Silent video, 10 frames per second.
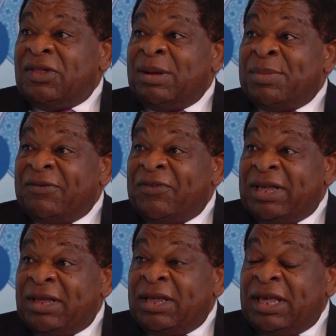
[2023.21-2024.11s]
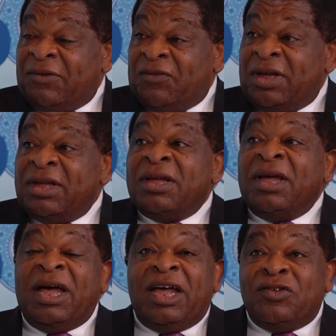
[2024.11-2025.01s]
Nabayeva,
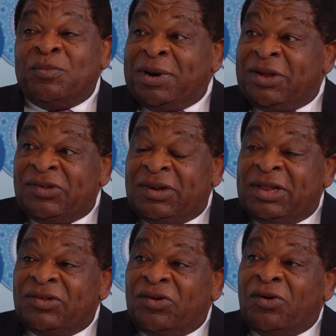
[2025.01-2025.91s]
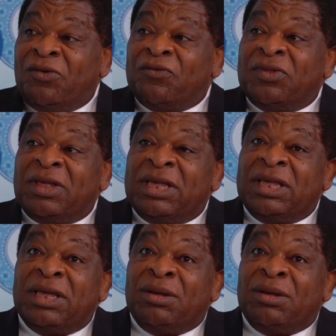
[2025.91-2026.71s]
as president of the